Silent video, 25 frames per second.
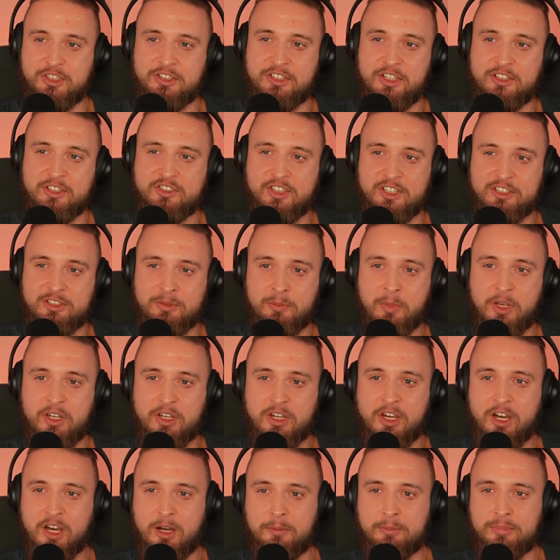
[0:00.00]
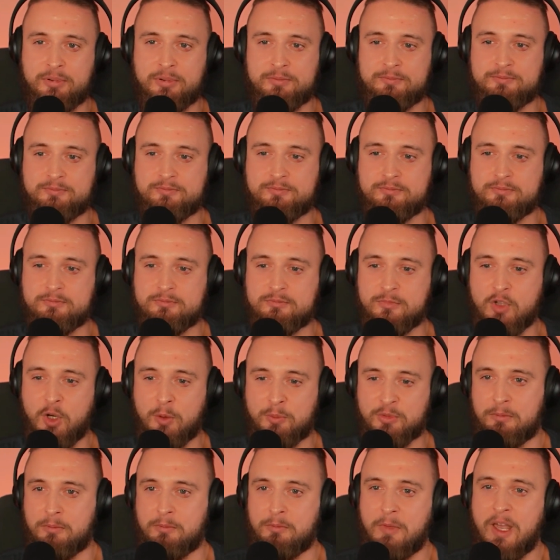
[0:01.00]
just make up?
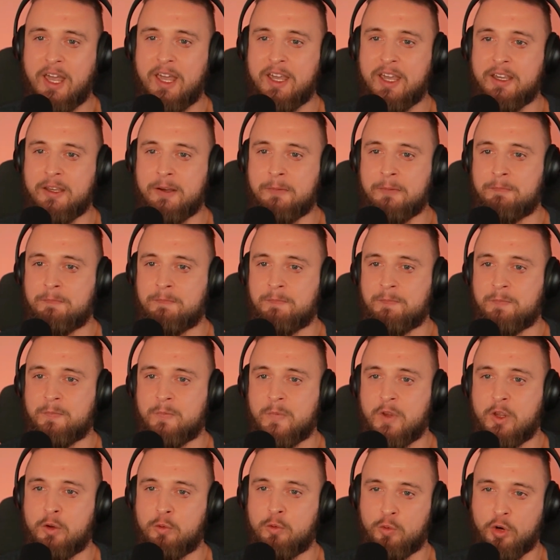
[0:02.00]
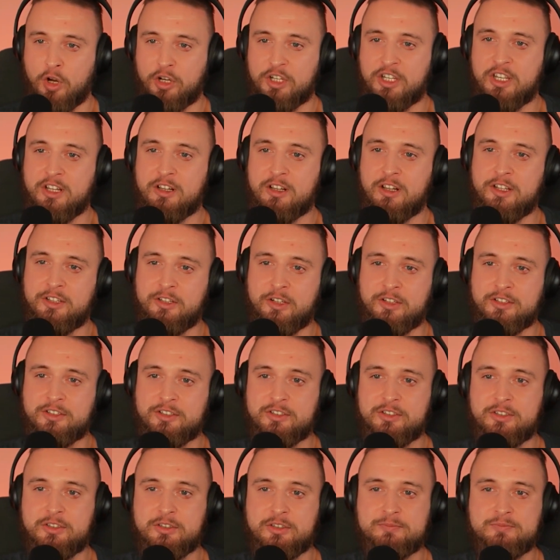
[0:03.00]
Option A, Rocky
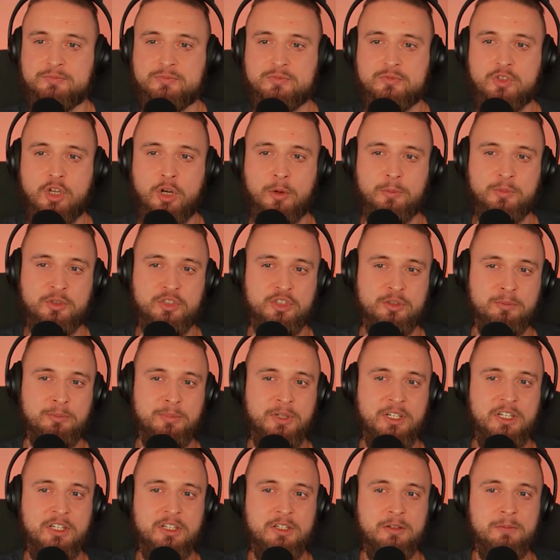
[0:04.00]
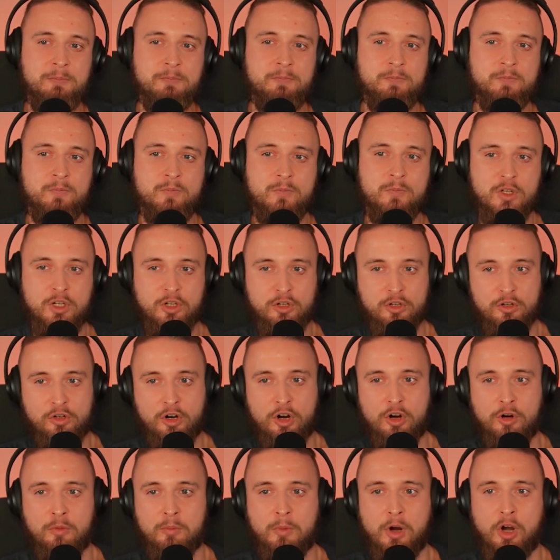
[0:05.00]
Linux. Option B,
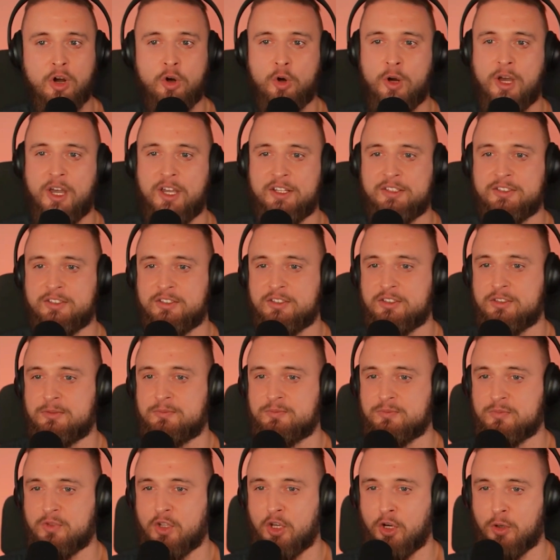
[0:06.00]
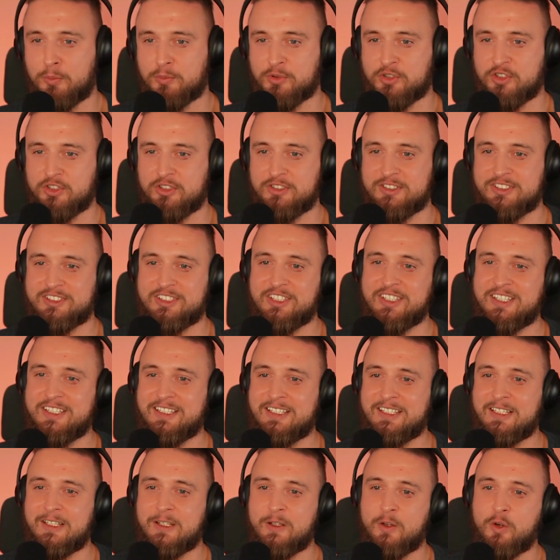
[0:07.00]
Chrome OS. Option
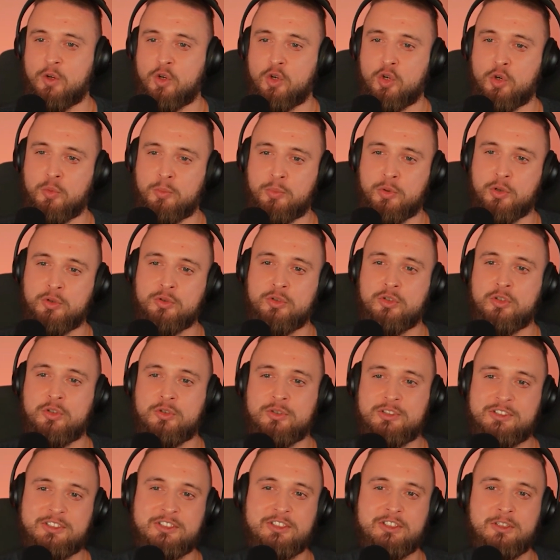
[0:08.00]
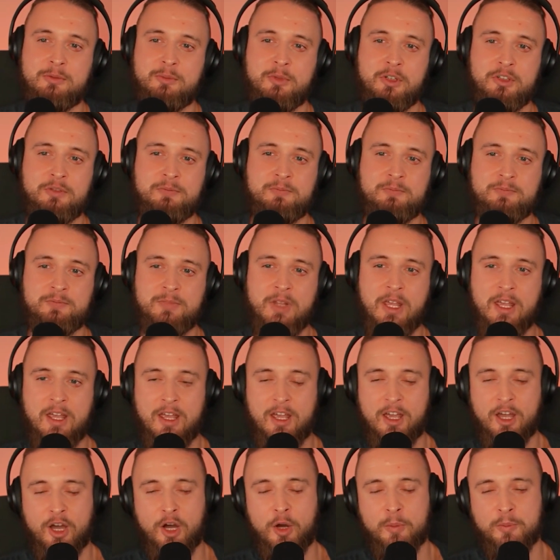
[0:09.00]
C, Ubuntu Cinnamon.
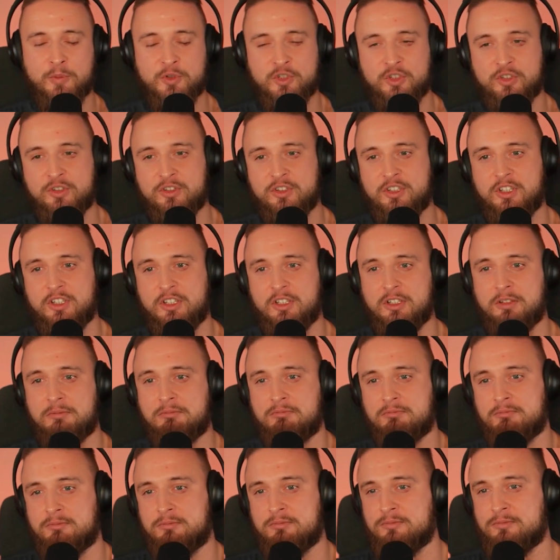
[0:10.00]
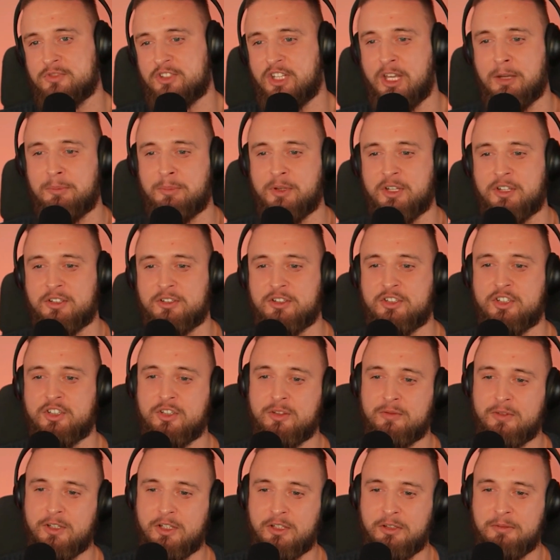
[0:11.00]
Option D, Debian
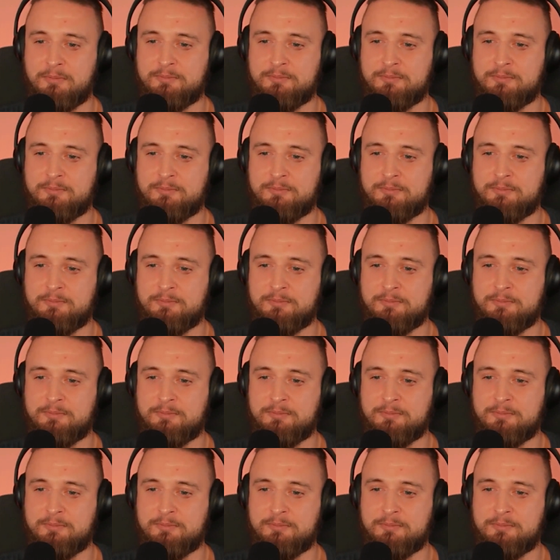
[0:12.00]
TV.